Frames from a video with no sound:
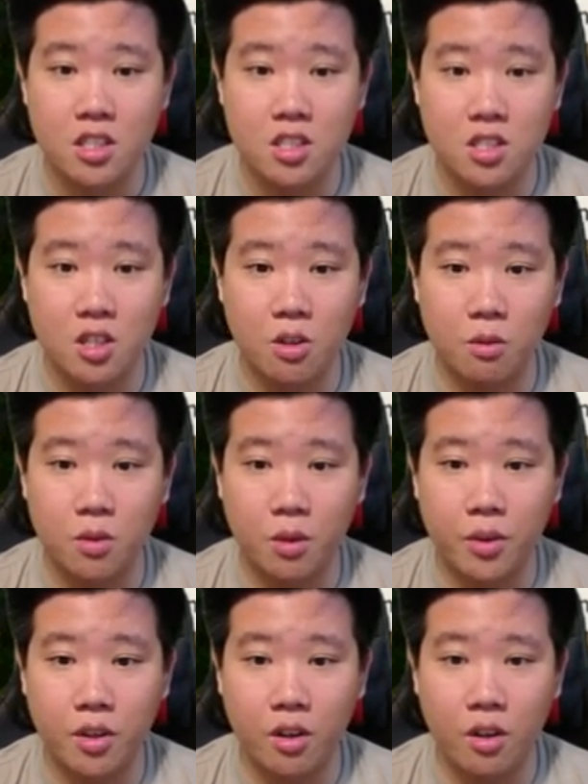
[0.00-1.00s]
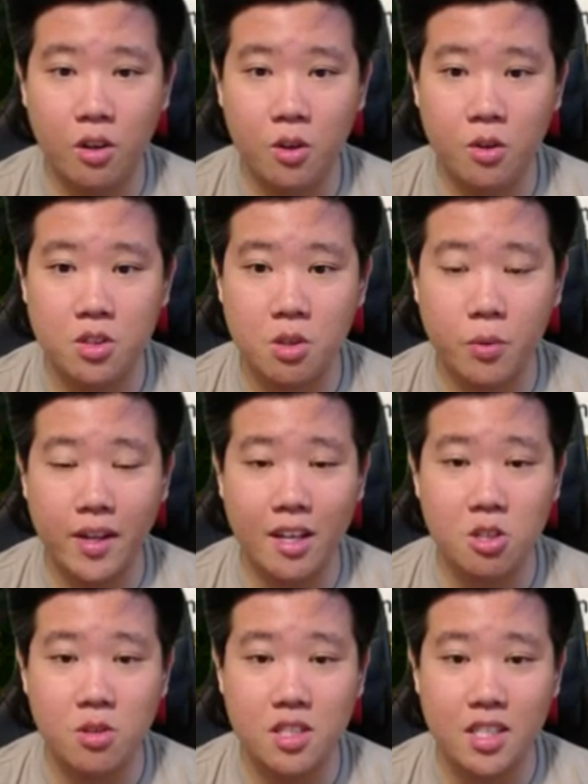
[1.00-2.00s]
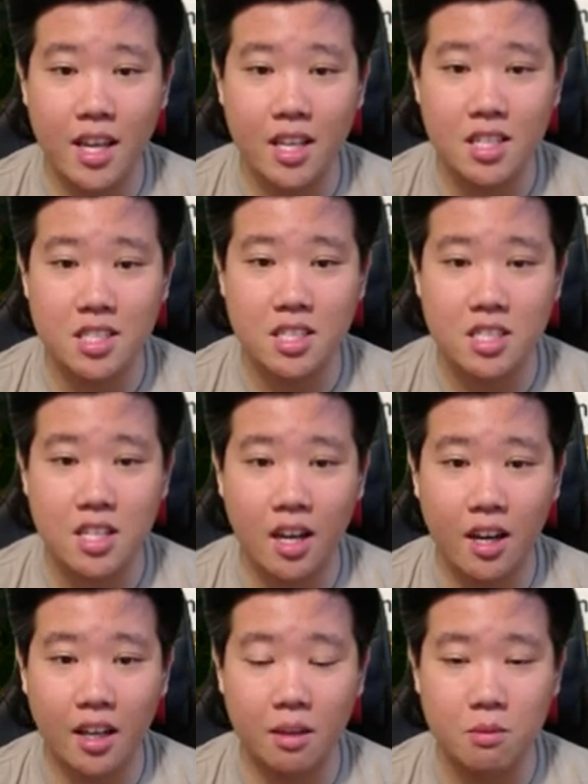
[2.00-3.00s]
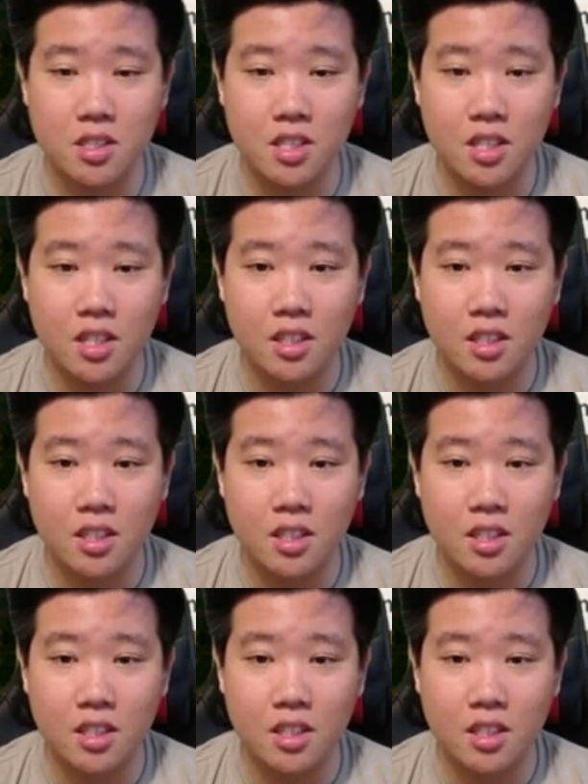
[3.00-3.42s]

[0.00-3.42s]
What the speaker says: So there we go. So we got to do this 86 times.